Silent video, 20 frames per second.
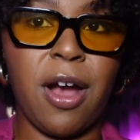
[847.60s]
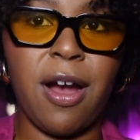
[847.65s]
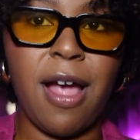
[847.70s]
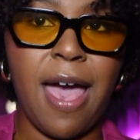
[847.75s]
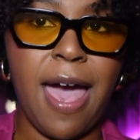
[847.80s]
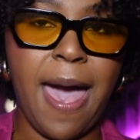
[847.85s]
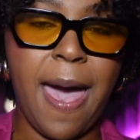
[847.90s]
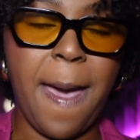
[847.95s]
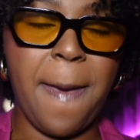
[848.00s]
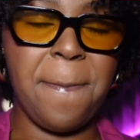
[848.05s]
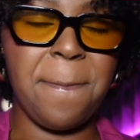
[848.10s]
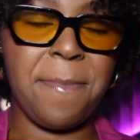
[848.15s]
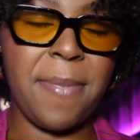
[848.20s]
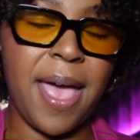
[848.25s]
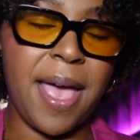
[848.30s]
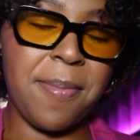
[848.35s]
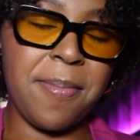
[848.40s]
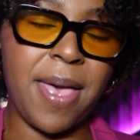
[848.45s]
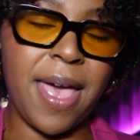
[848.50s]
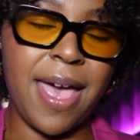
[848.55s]
are at
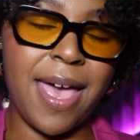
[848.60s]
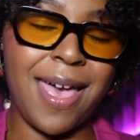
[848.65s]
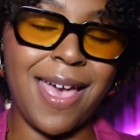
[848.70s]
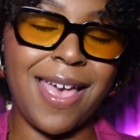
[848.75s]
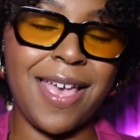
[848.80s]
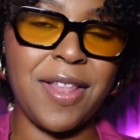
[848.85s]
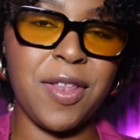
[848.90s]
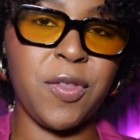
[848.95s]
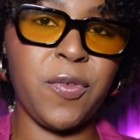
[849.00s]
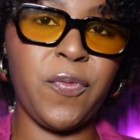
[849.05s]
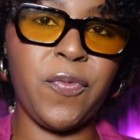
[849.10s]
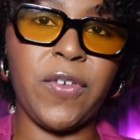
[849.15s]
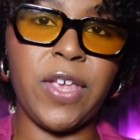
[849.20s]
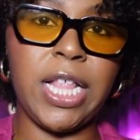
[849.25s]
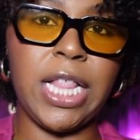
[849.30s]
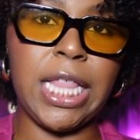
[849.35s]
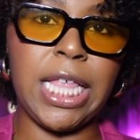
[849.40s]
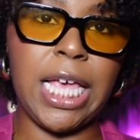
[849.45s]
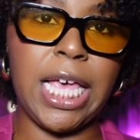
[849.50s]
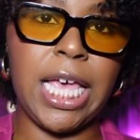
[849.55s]
Mei Mei in
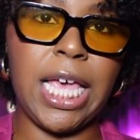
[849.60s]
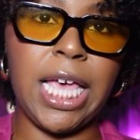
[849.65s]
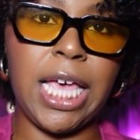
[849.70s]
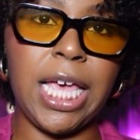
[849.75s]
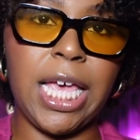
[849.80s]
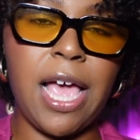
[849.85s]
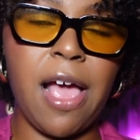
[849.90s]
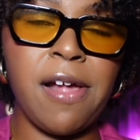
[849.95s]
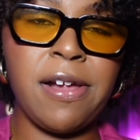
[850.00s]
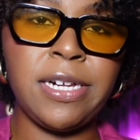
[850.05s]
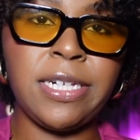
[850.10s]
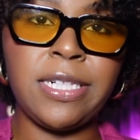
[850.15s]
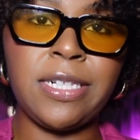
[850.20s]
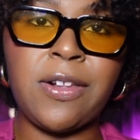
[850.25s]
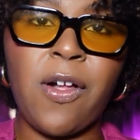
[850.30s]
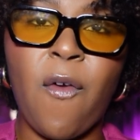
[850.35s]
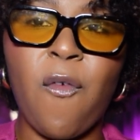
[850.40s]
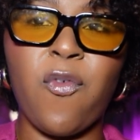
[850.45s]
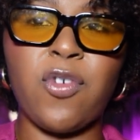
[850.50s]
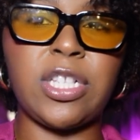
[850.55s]
Philly.
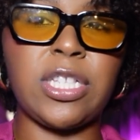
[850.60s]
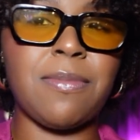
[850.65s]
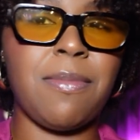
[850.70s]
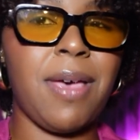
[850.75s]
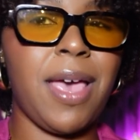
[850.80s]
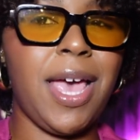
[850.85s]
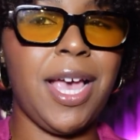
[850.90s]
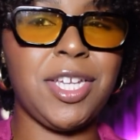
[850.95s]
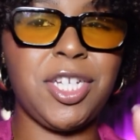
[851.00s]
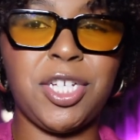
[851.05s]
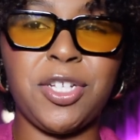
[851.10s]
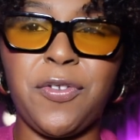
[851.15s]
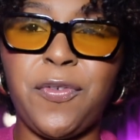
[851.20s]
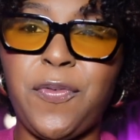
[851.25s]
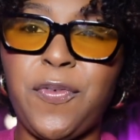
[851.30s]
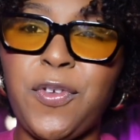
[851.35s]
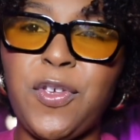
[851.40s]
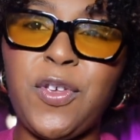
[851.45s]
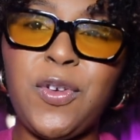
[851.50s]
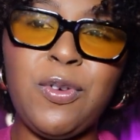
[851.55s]
For some Asian
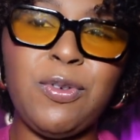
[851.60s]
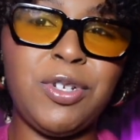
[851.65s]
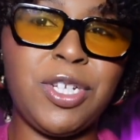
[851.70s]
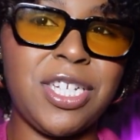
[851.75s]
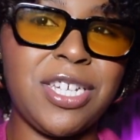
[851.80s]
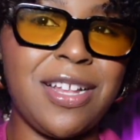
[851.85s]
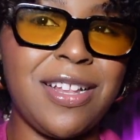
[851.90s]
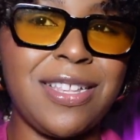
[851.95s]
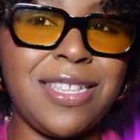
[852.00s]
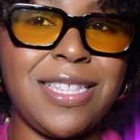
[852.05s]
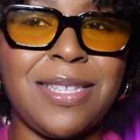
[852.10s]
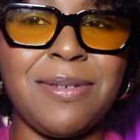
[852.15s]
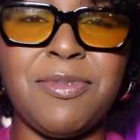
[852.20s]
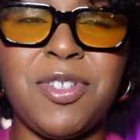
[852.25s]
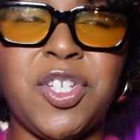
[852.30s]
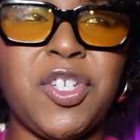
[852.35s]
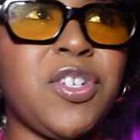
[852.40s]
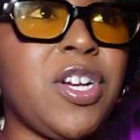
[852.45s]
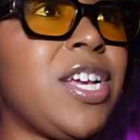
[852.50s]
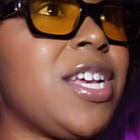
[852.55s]
fusion, some
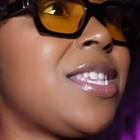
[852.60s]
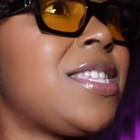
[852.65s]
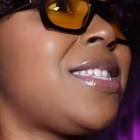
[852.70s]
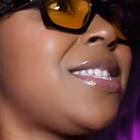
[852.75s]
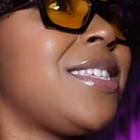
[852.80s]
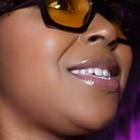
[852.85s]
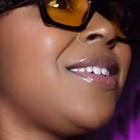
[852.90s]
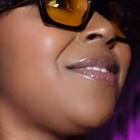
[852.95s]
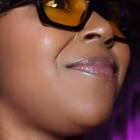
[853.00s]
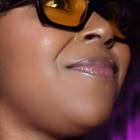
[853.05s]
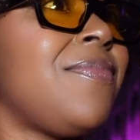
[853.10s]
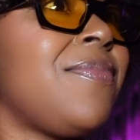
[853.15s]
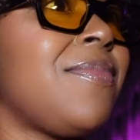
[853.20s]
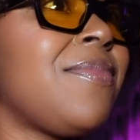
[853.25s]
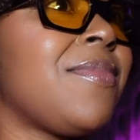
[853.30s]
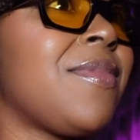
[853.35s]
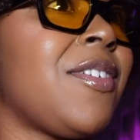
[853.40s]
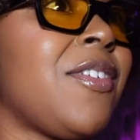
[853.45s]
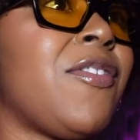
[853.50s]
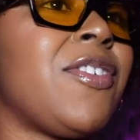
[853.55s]
drinks.
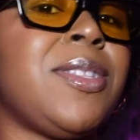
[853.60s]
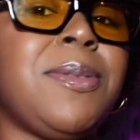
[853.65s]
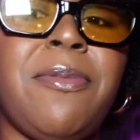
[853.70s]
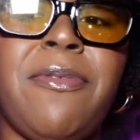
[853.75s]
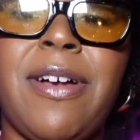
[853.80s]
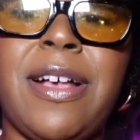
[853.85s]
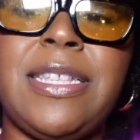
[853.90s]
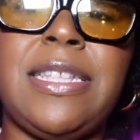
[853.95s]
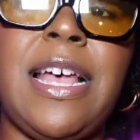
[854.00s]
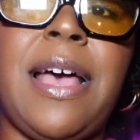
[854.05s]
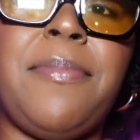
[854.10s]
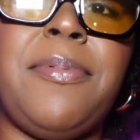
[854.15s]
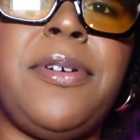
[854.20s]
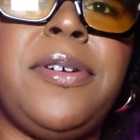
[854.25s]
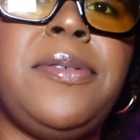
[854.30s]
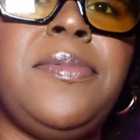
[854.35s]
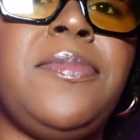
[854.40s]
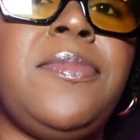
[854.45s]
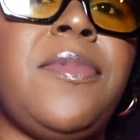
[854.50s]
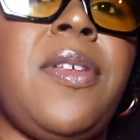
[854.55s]
Crispy Red Snapper.
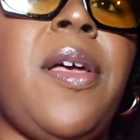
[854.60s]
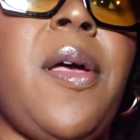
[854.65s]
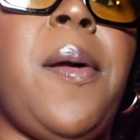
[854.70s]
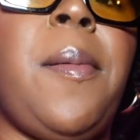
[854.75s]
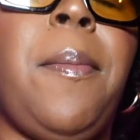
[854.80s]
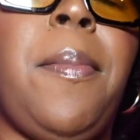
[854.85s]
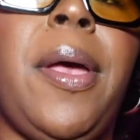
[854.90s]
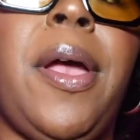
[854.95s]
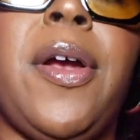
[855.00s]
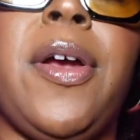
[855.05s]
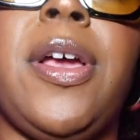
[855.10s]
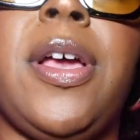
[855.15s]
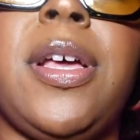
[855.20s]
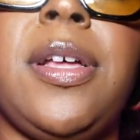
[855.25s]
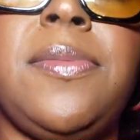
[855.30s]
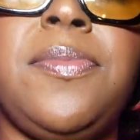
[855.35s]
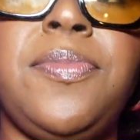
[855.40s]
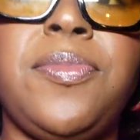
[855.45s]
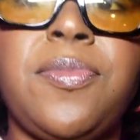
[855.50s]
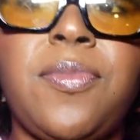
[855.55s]

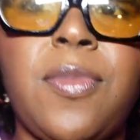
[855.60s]
Period.